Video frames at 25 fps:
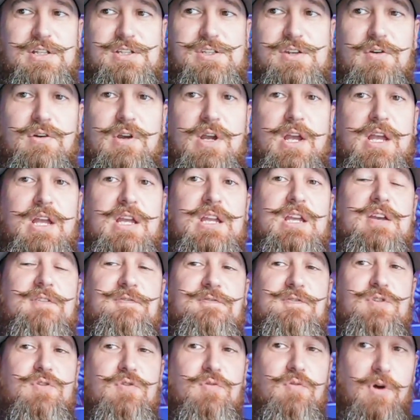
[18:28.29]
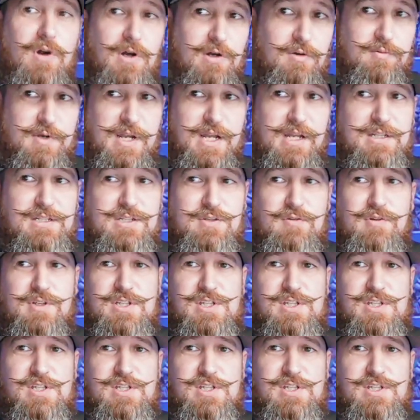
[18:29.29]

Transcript: And so if you are ready to